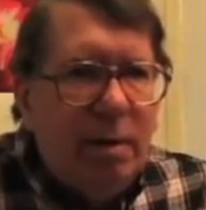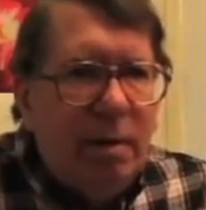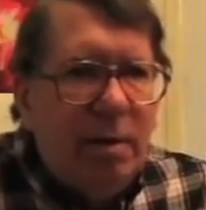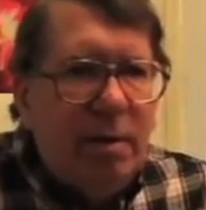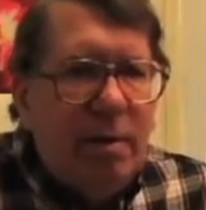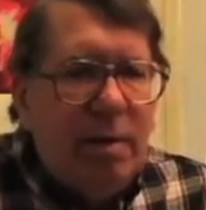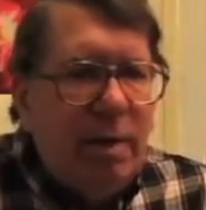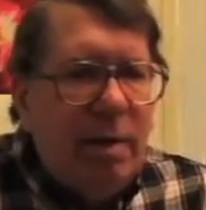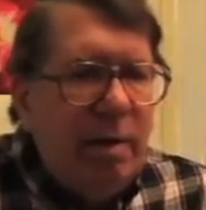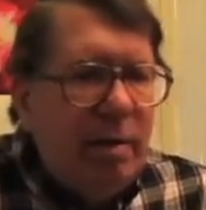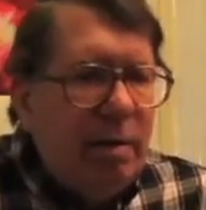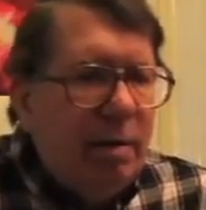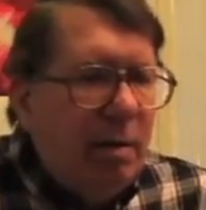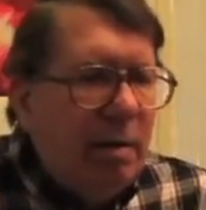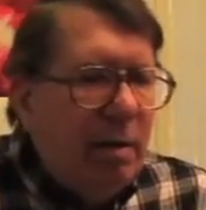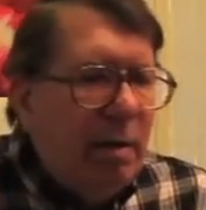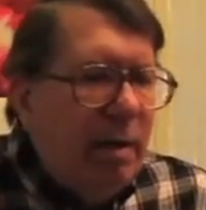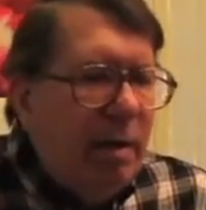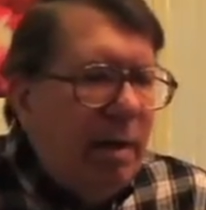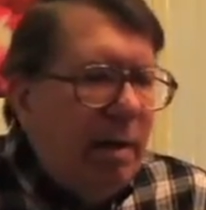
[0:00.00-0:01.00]
Because he had
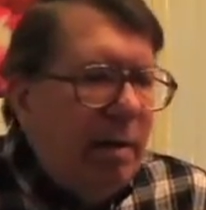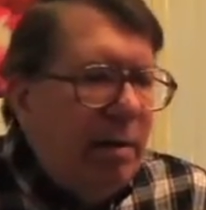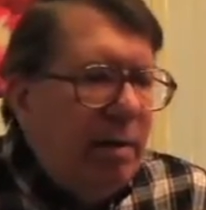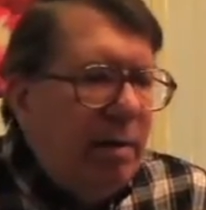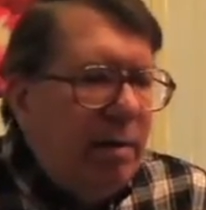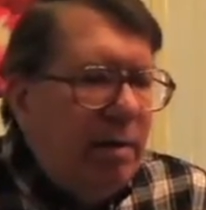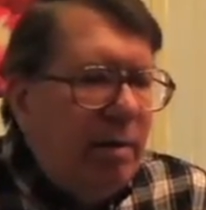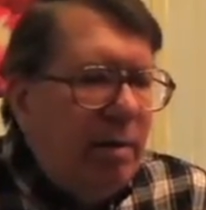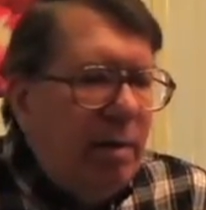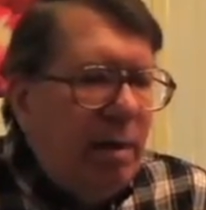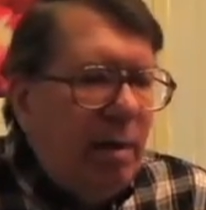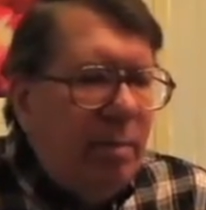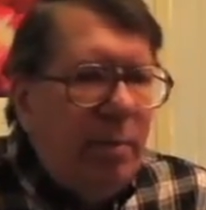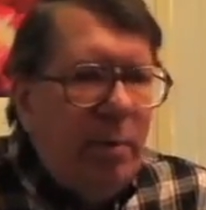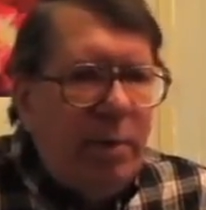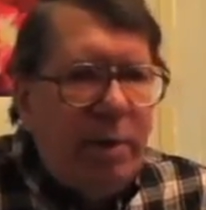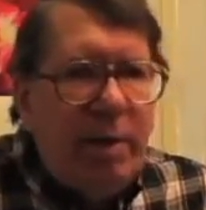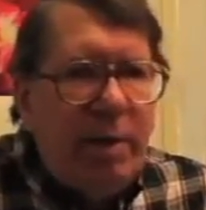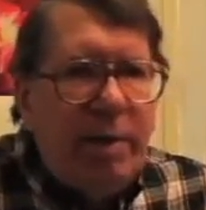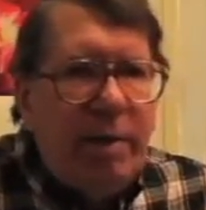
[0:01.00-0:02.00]
this
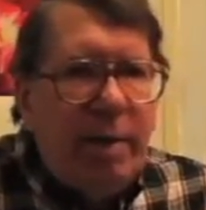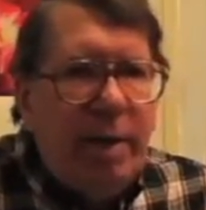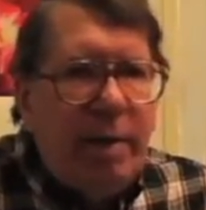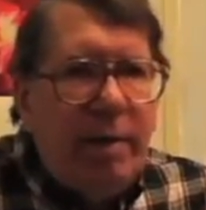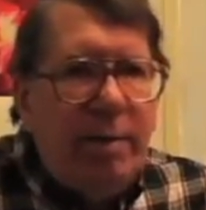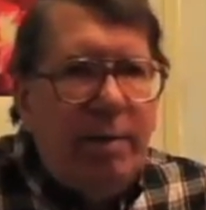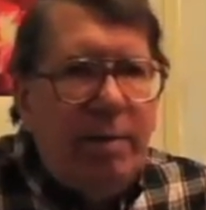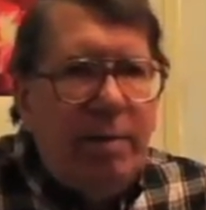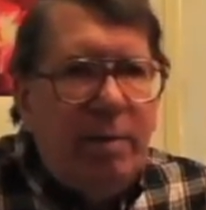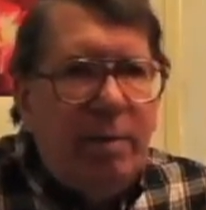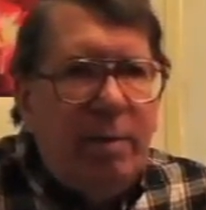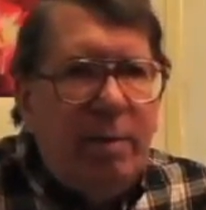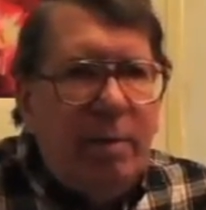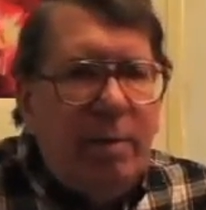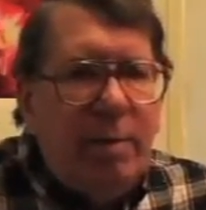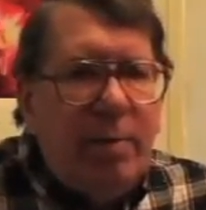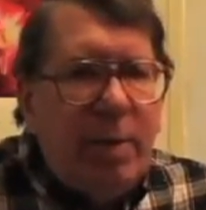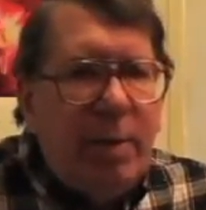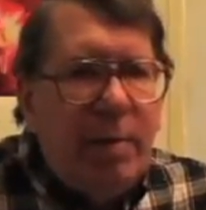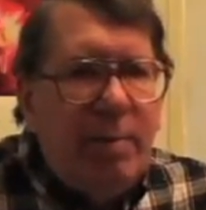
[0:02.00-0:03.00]
Delbrookian attitude
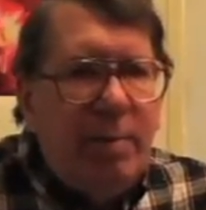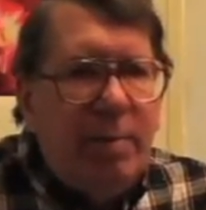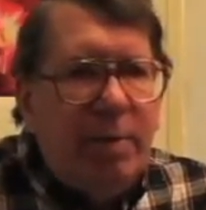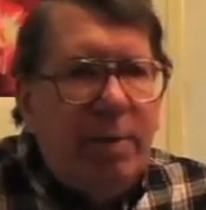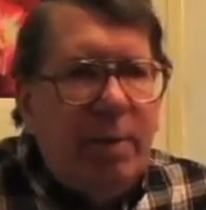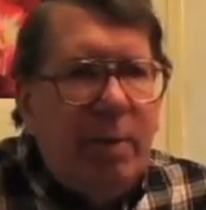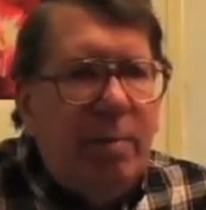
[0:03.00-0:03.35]
towards papers.